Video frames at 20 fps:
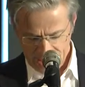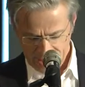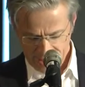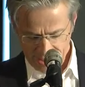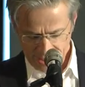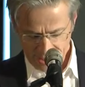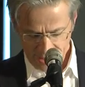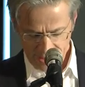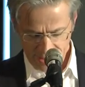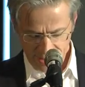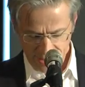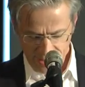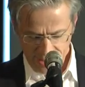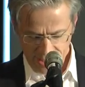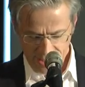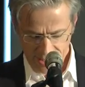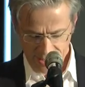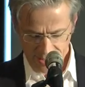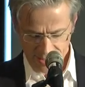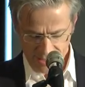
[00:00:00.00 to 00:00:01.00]
And that is
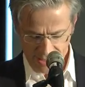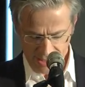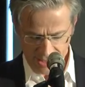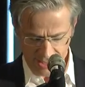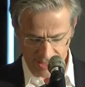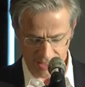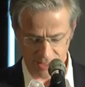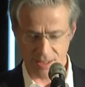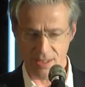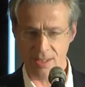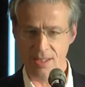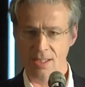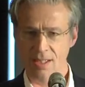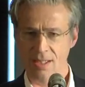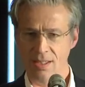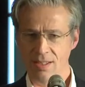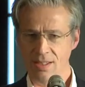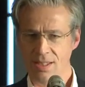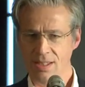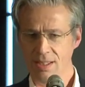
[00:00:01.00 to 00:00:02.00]
indeed
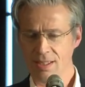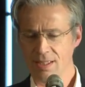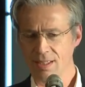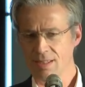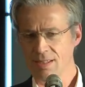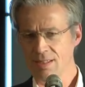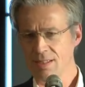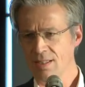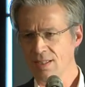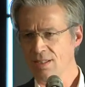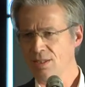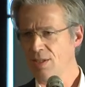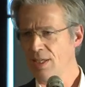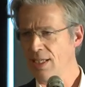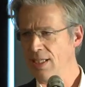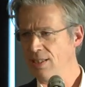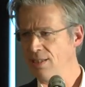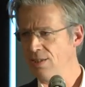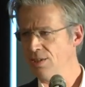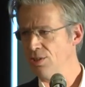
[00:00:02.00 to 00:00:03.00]
the
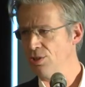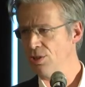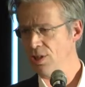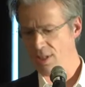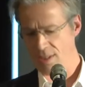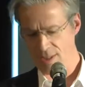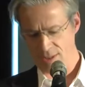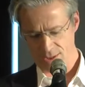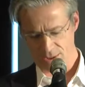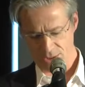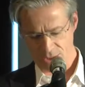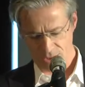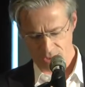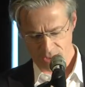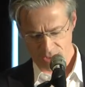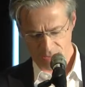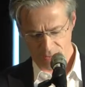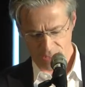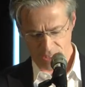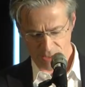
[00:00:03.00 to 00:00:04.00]
greatest challenge
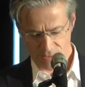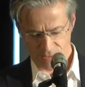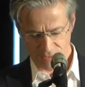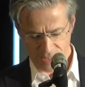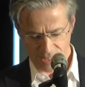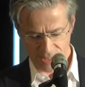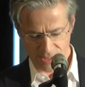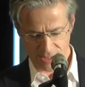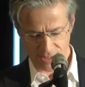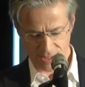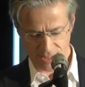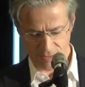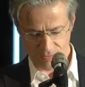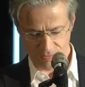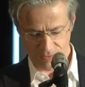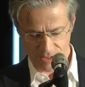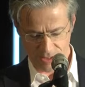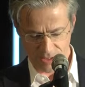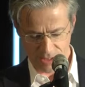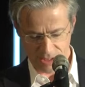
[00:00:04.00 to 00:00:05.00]
we are
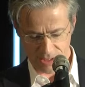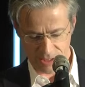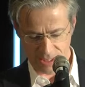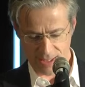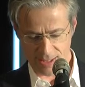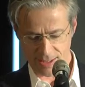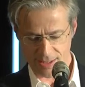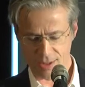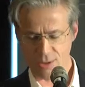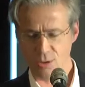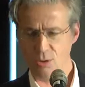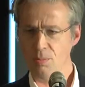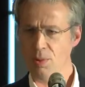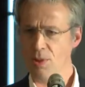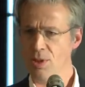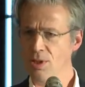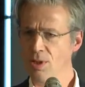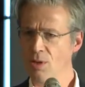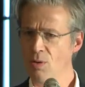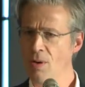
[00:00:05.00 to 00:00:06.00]
facing with the Science
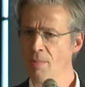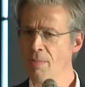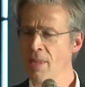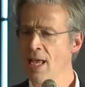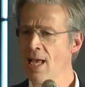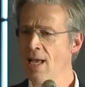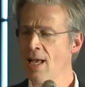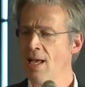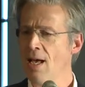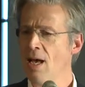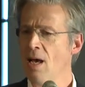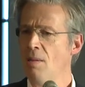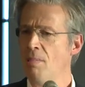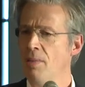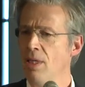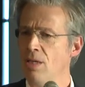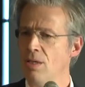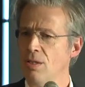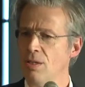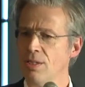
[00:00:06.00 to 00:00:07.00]
2.0,
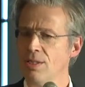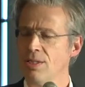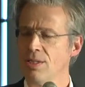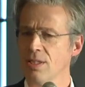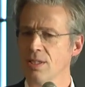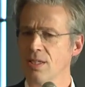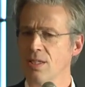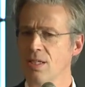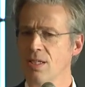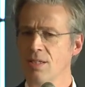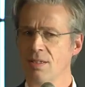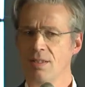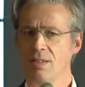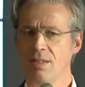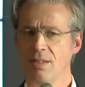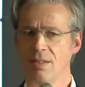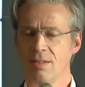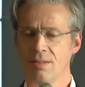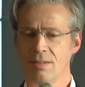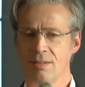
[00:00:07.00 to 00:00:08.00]
because
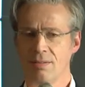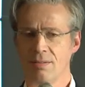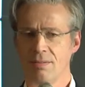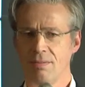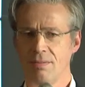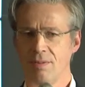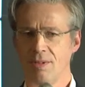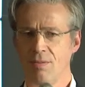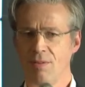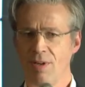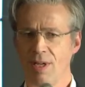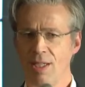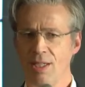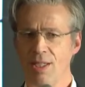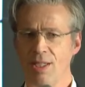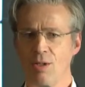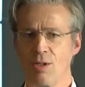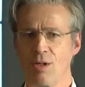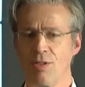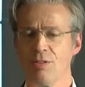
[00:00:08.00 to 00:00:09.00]
the
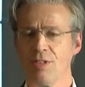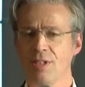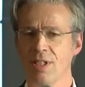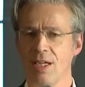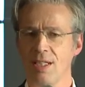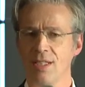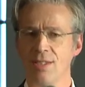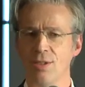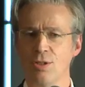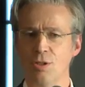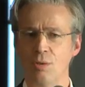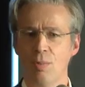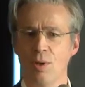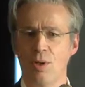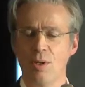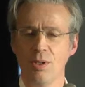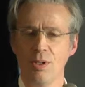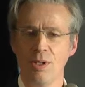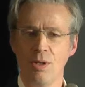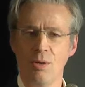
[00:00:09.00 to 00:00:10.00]
value of Science
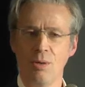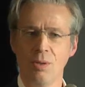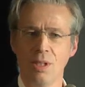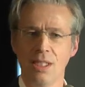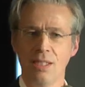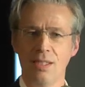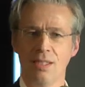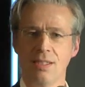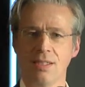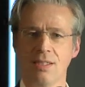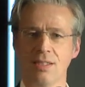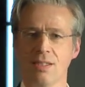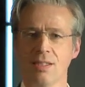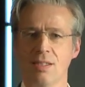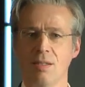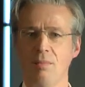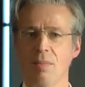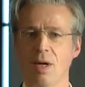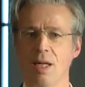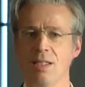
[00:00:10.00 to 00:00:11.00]
2.0 is
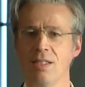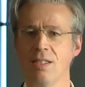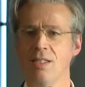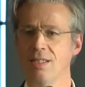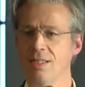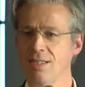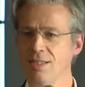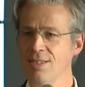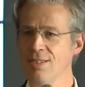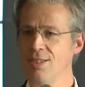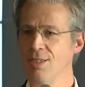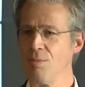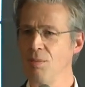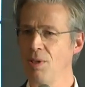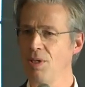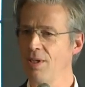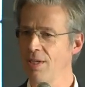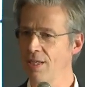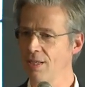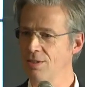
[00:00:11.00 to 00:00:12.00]
the
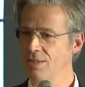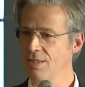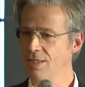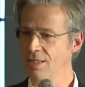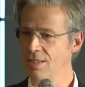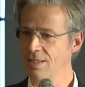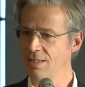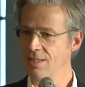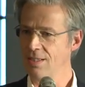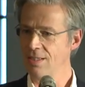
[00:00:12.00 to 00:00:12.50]
multidisciplinarity,